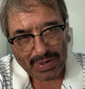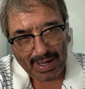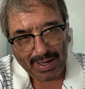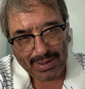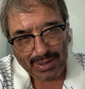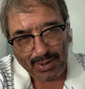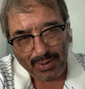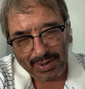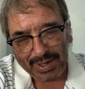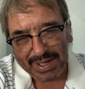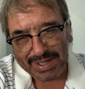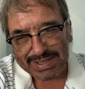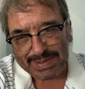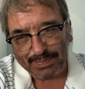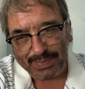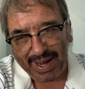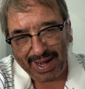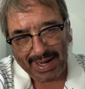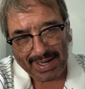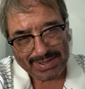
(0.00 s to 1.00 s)
learning
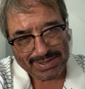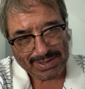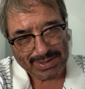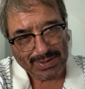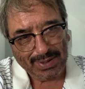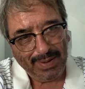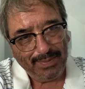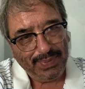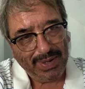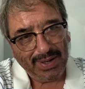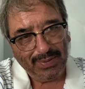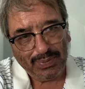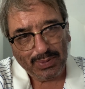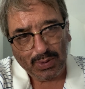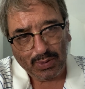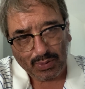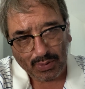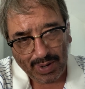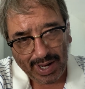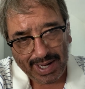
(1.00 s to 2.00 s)
Spanish is going to be of
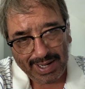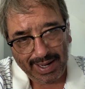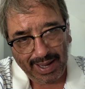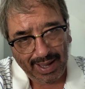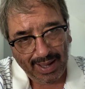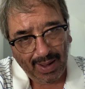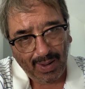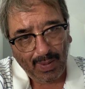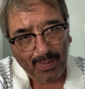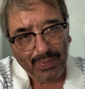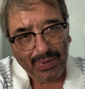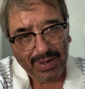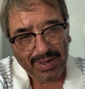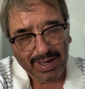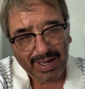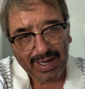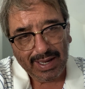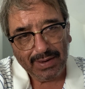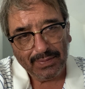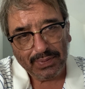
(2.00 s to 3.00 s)
great help
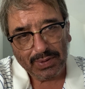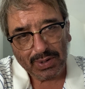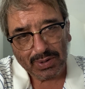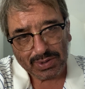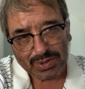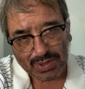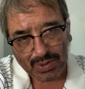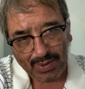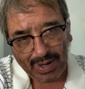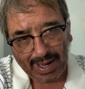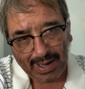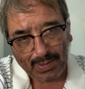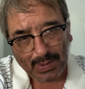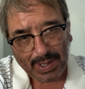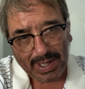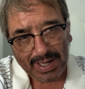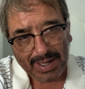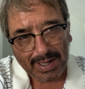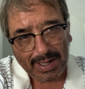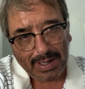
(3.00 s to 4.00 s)
if you're
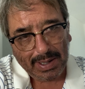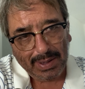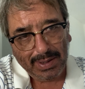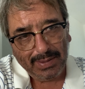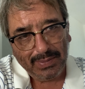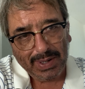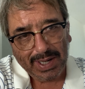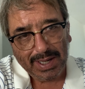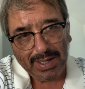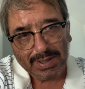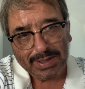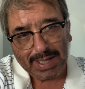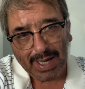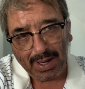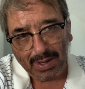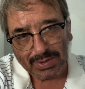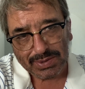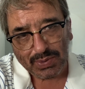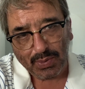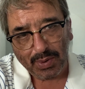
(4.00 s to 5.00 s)
traveling and living in
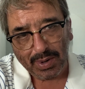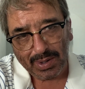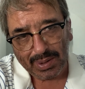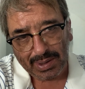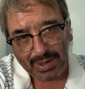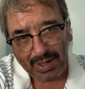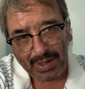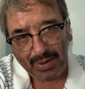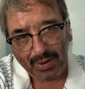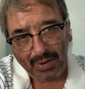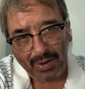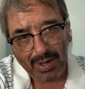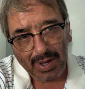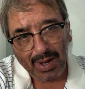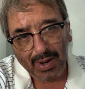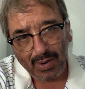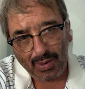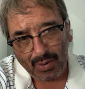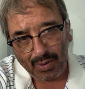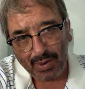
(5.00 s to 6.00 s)
towns where little
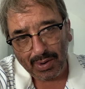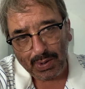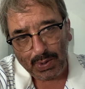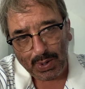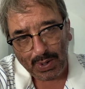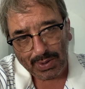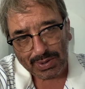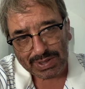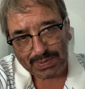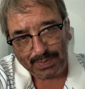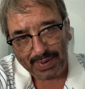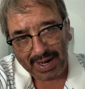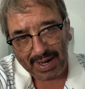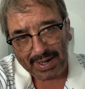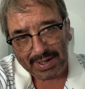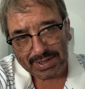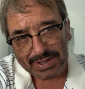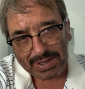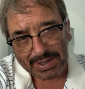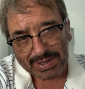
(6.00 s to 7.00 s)
or no
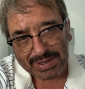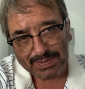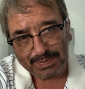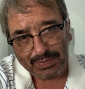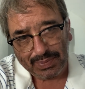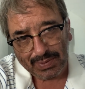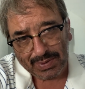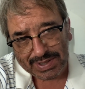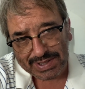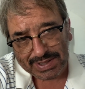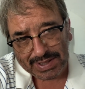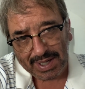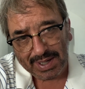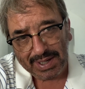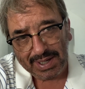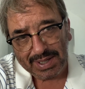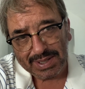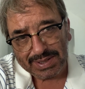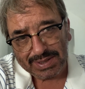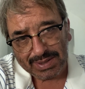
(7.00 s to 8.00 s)
Spanish is,
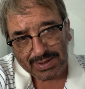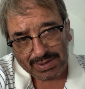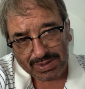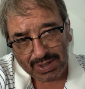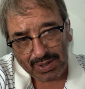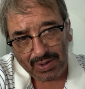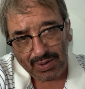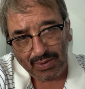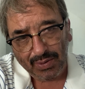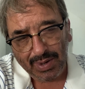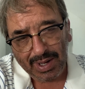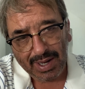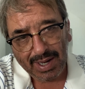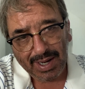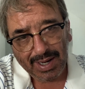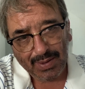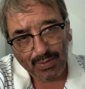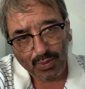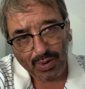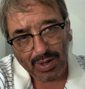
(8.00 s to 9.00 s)
cities too,
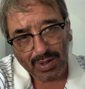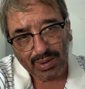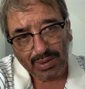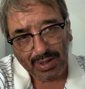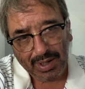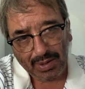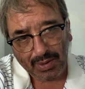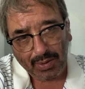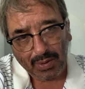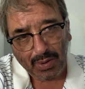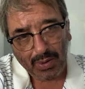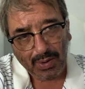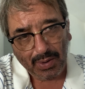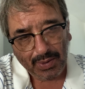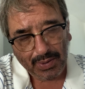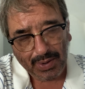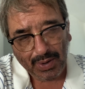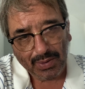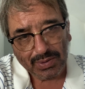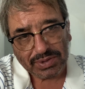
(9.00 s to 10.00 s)
where little or
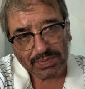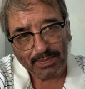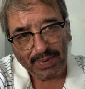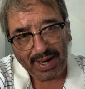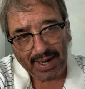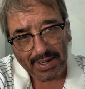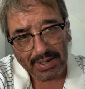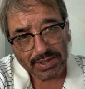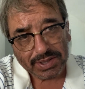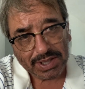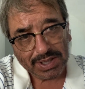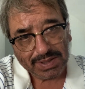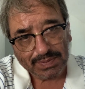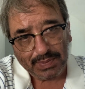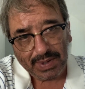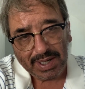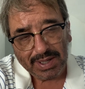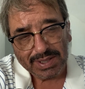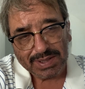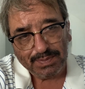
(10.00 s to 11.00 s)
no Spanish is
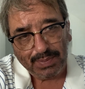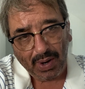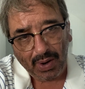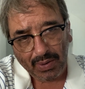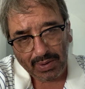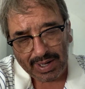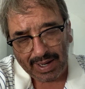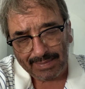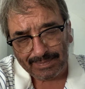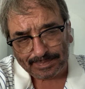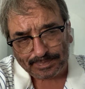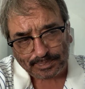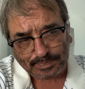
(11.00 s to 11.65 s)
being spoken.